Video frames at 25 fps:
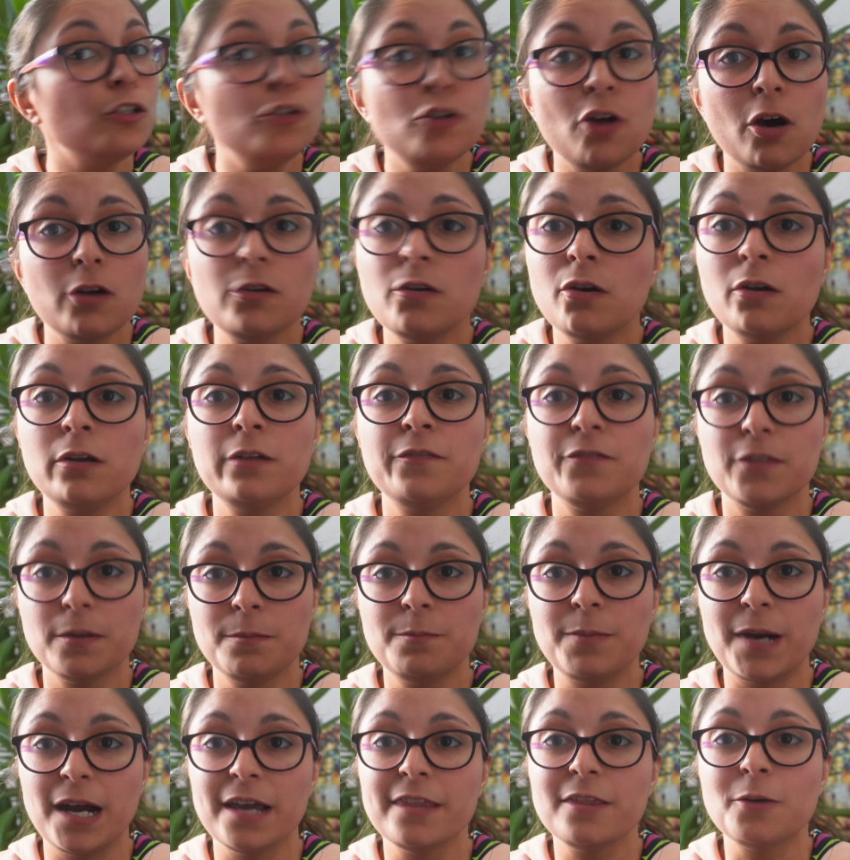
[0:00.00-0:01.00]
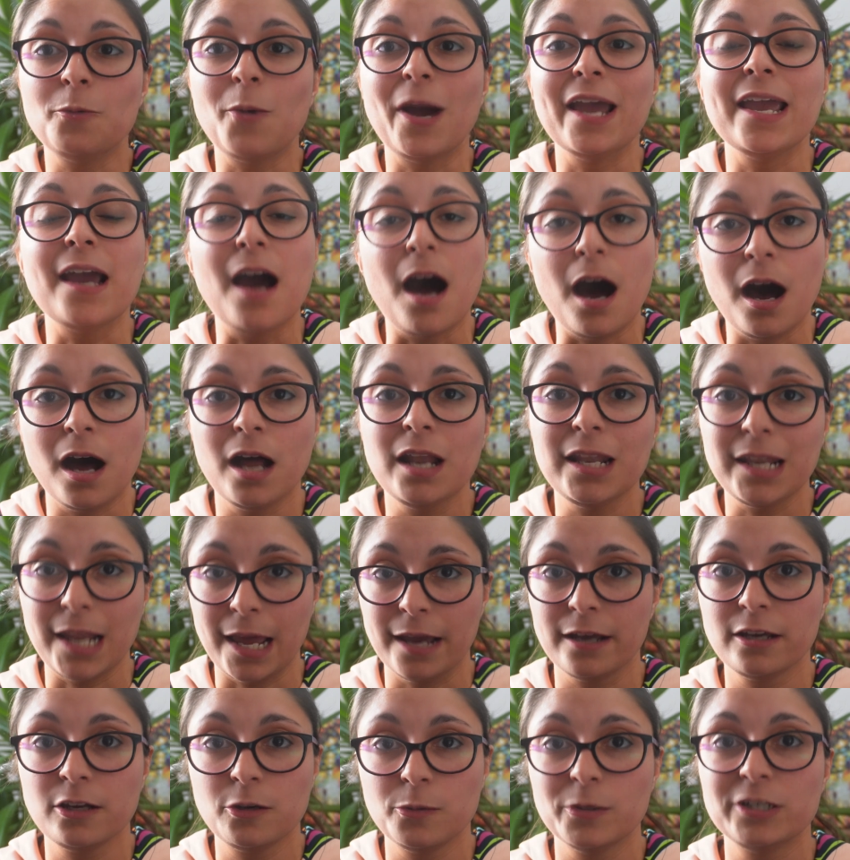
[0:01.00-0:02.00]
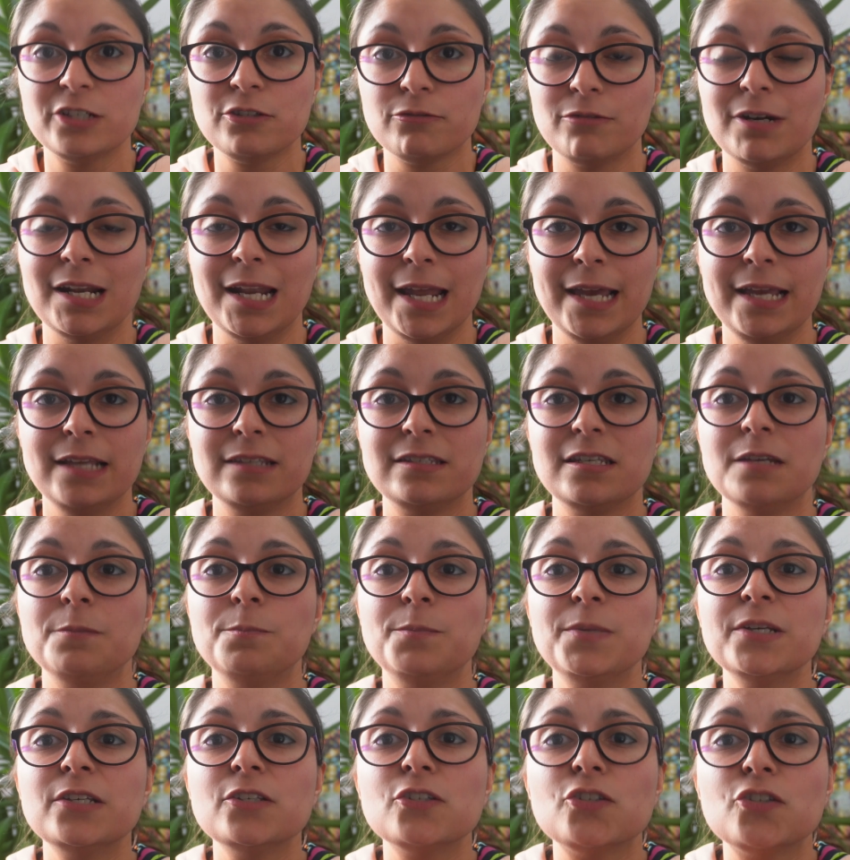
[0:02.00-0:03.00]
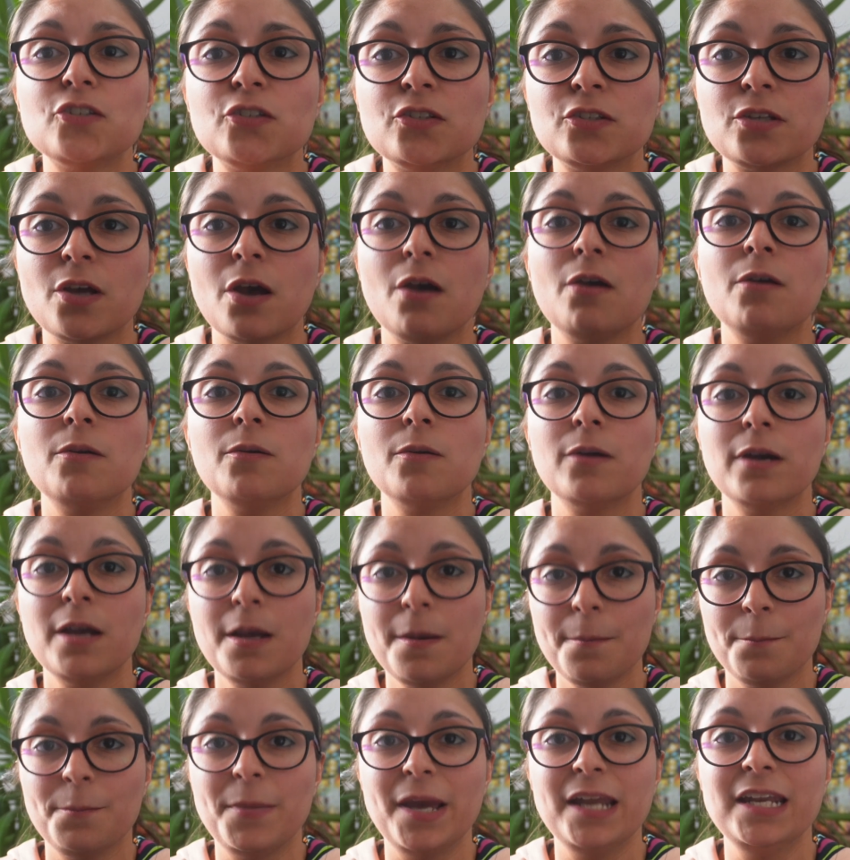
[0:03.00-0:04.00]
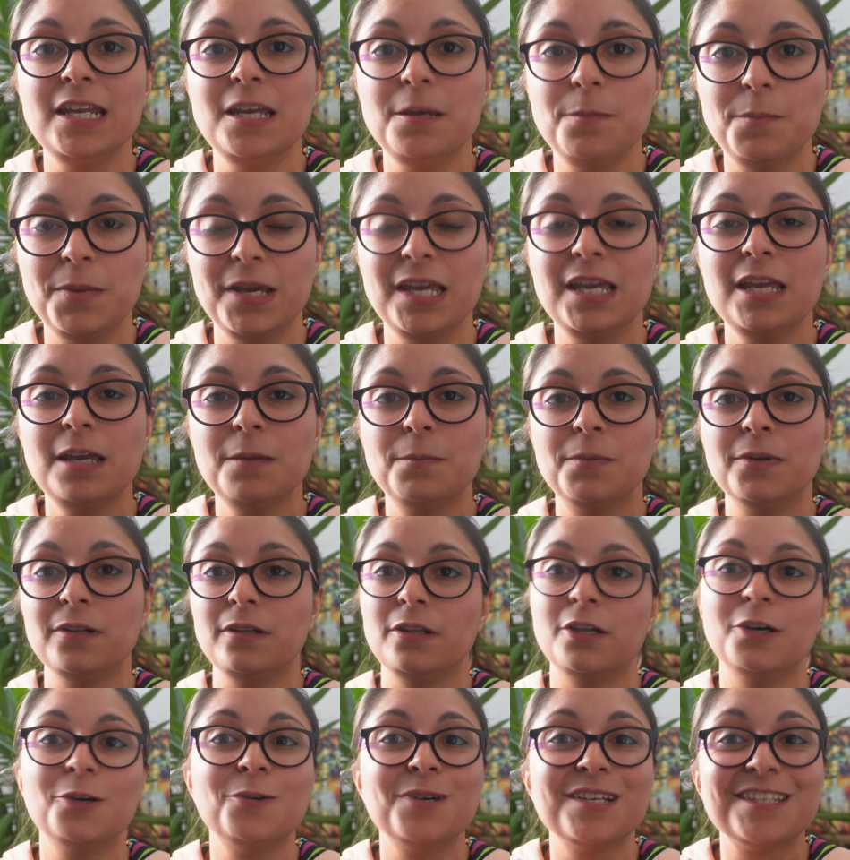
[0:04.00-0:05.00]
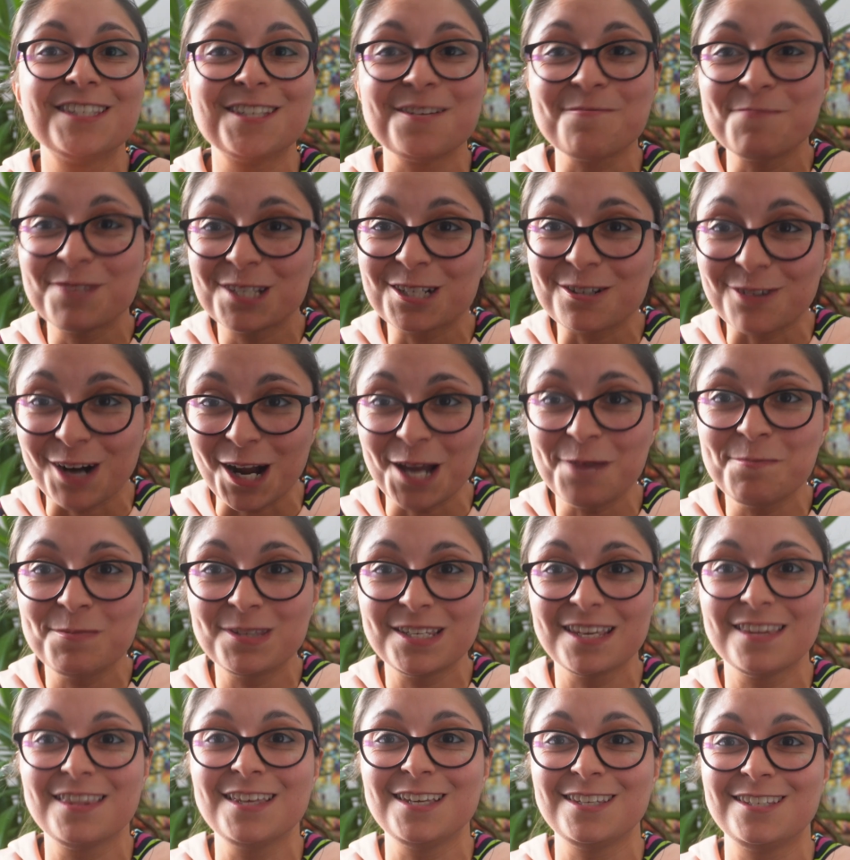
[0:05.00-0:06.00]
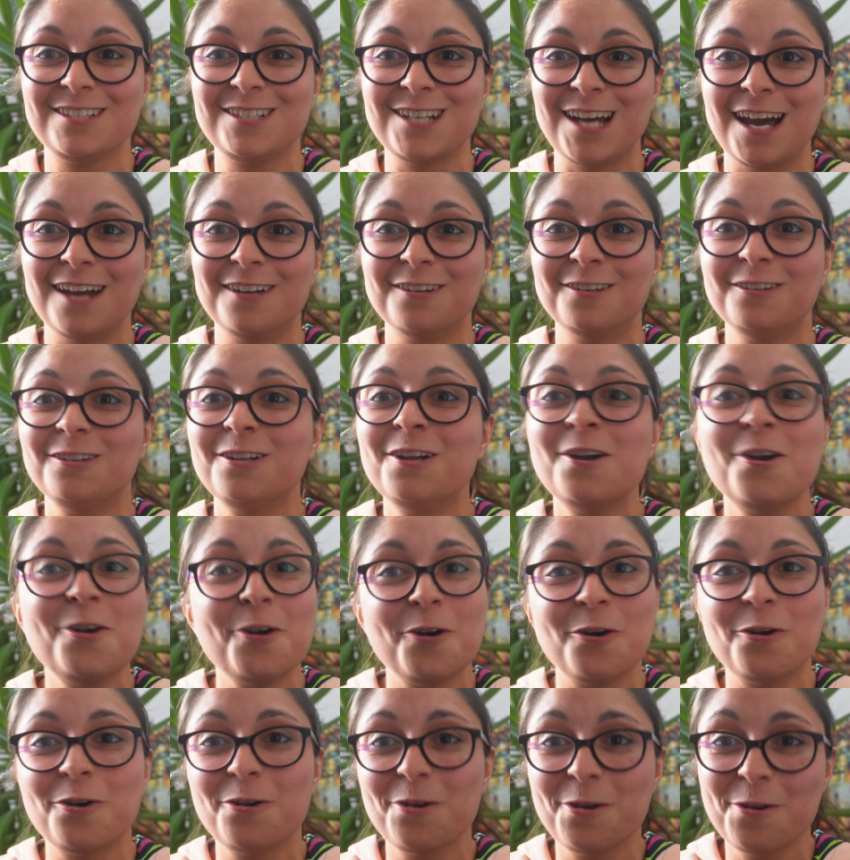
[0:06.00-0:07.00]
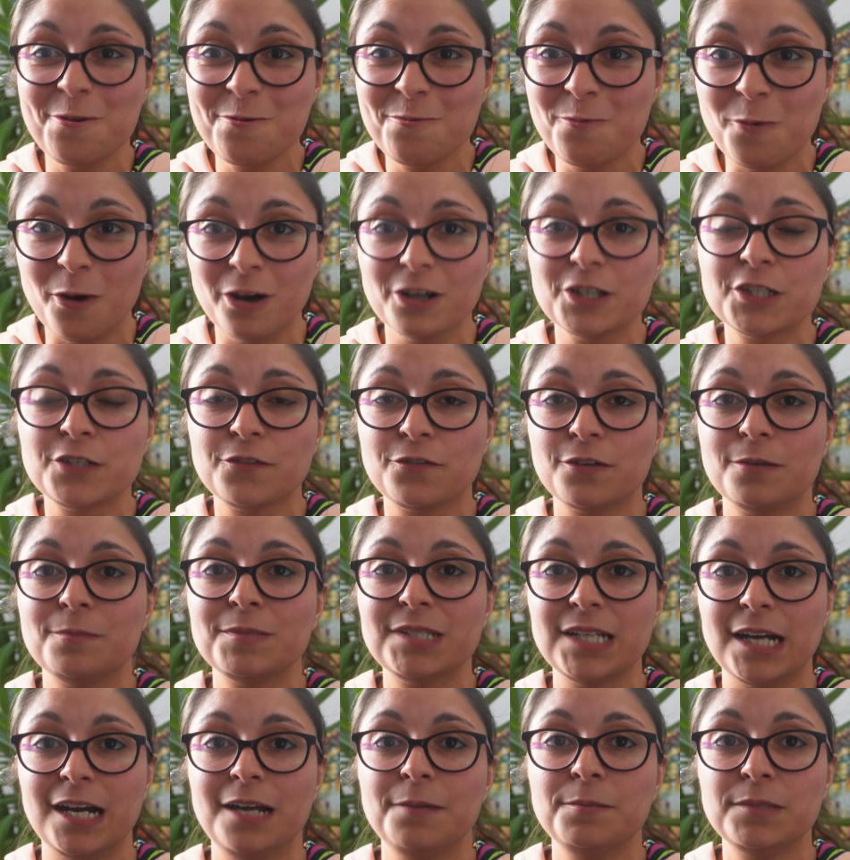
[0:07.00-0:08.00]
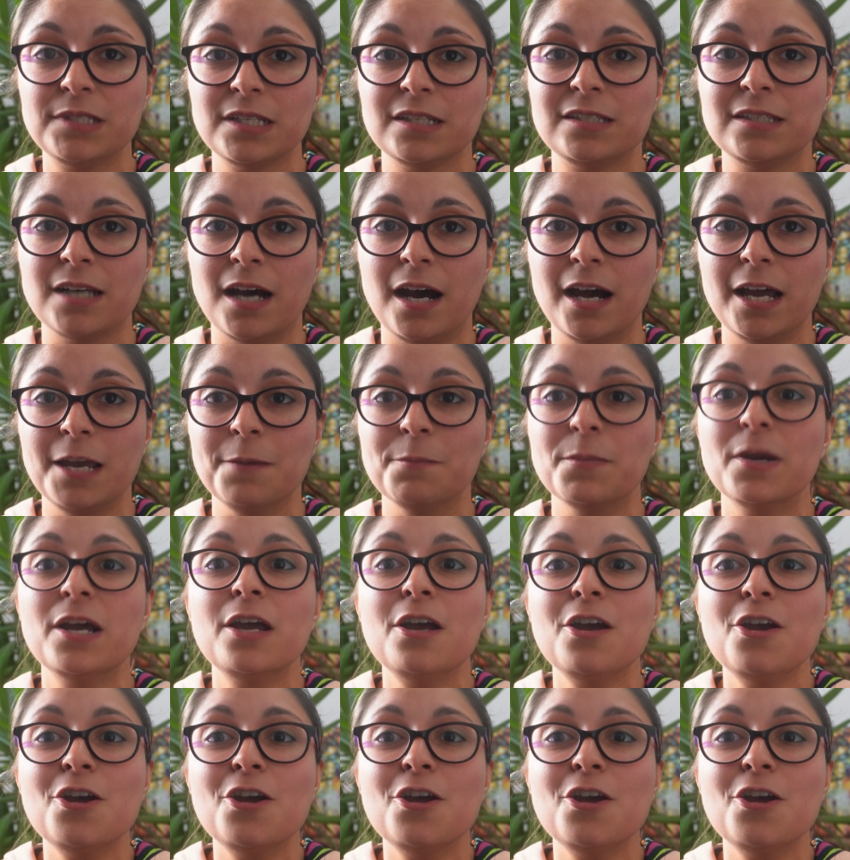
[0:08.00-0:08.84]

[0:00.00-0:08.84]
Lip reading: Not all of them, by the way, are language related, but so many people who are subscribed to this channel or who watch from time to time